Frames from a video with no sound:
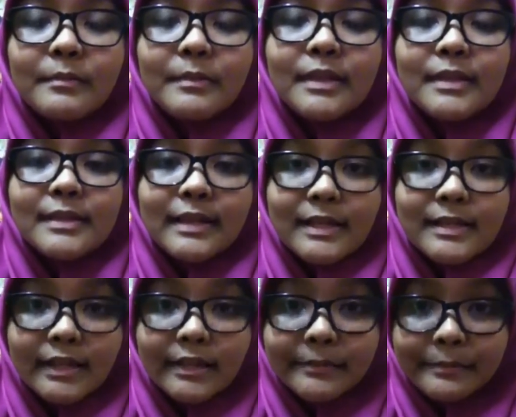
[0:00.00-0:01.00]
discuss
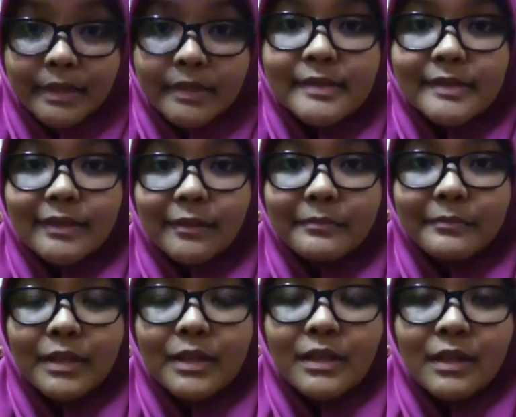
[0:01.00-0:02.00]
and brainstorm
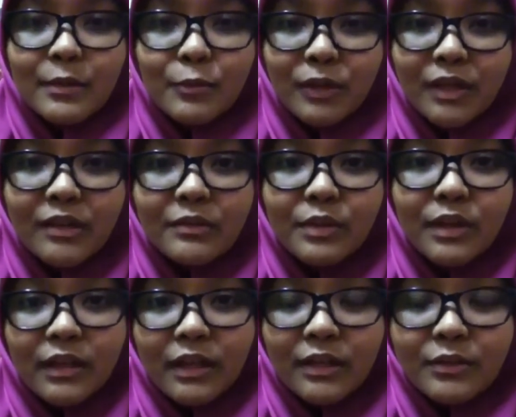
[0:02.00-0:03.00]
what we
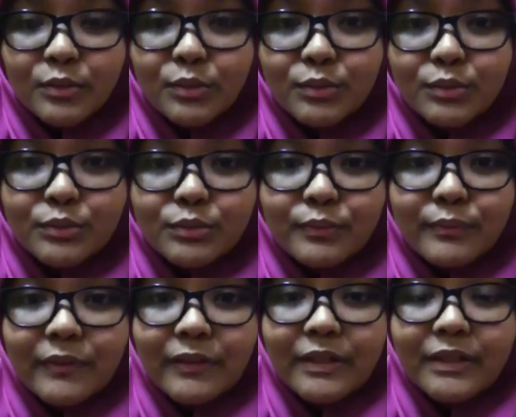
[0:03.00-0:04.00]
need to do
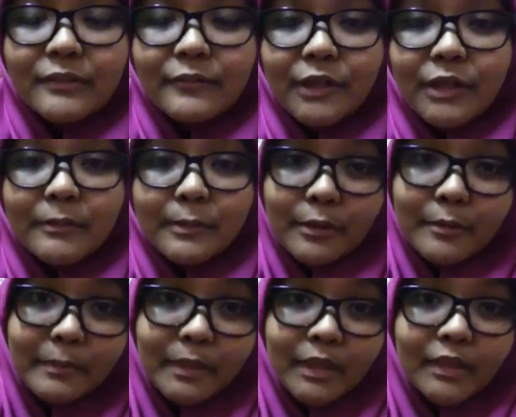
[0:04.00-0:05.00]
for our
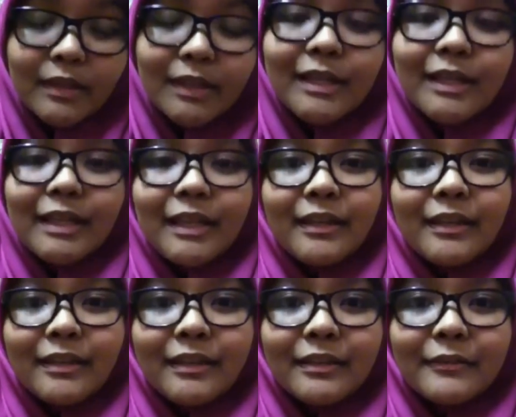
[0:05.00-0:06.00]
comic.
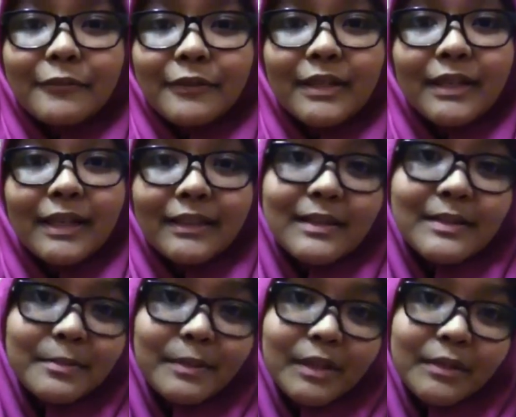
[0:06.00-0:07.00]
And for the
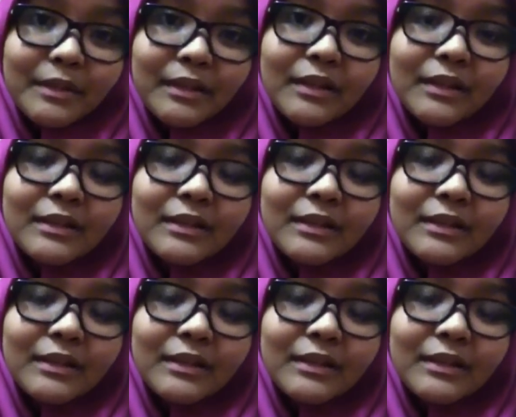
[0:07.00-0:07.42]
latest one,